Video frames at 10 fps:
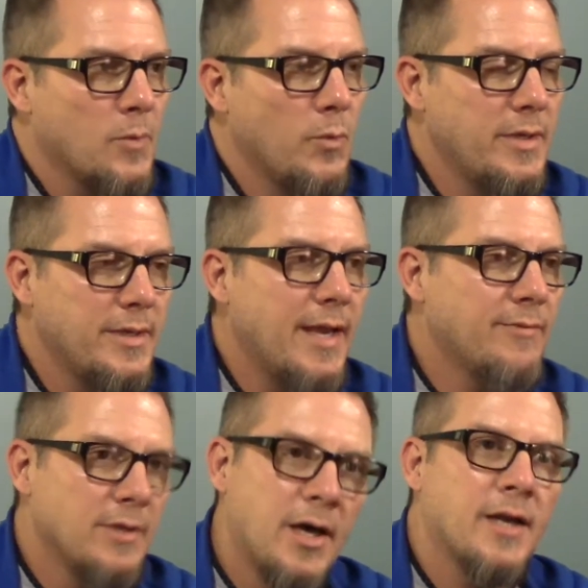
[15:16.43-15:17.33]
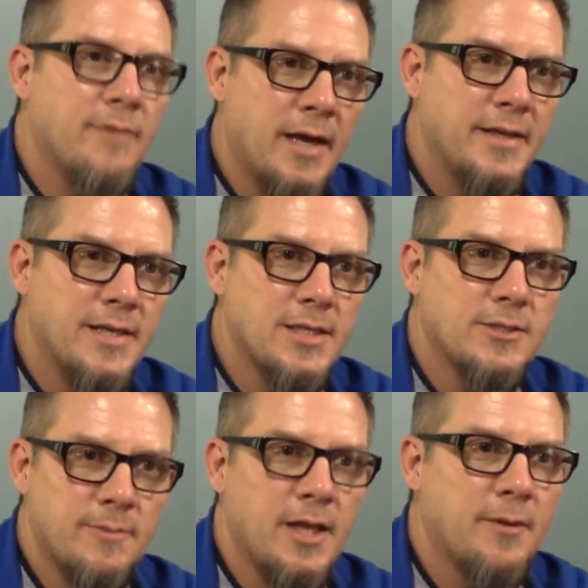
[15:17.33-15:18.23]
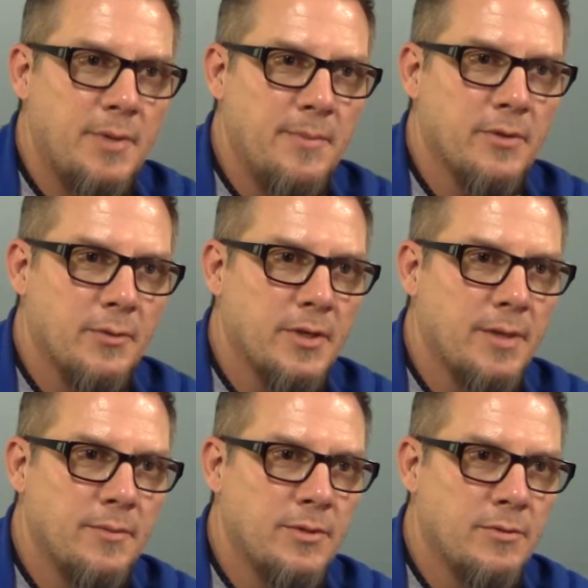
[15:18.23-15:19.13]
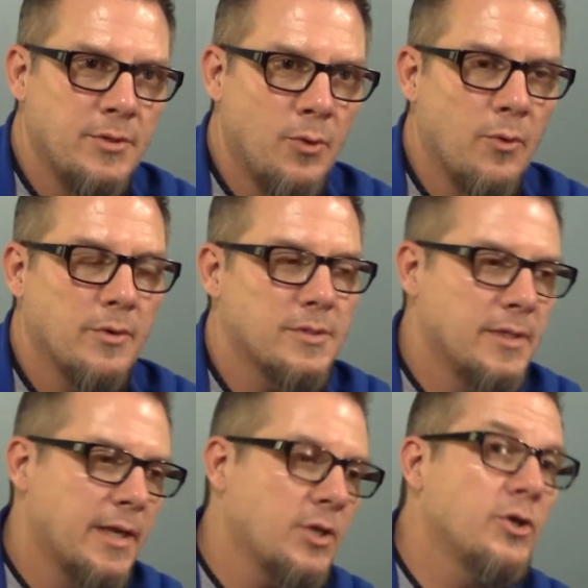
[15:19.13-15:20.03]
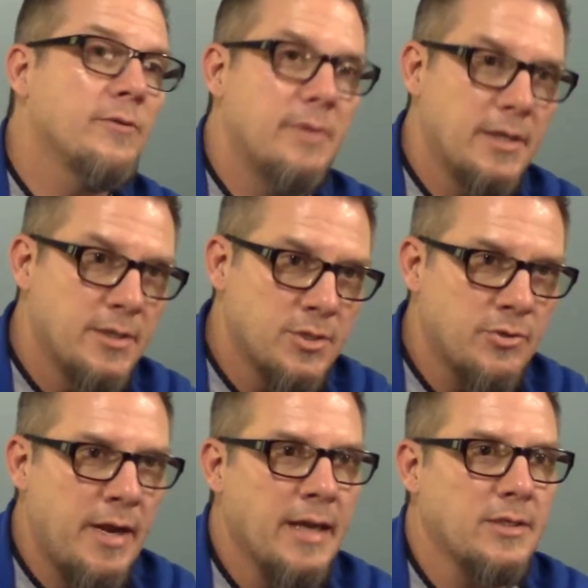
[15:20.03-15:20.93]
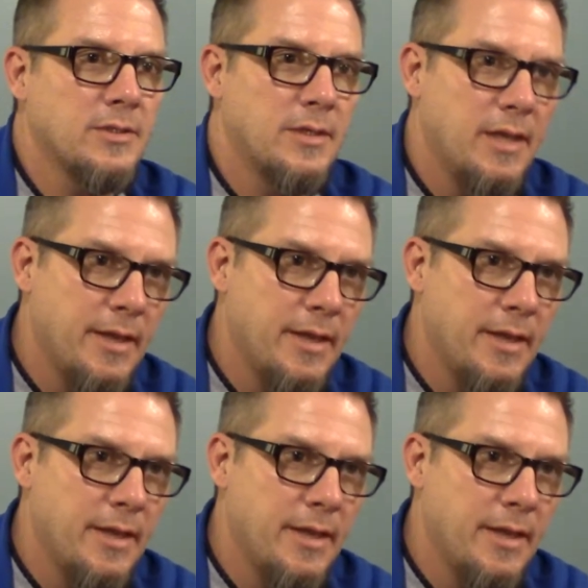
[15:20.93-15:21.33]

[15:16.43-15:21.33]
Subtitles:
we did have a lot of ideas from a lot of people that were coming through the doors that could have been a distraction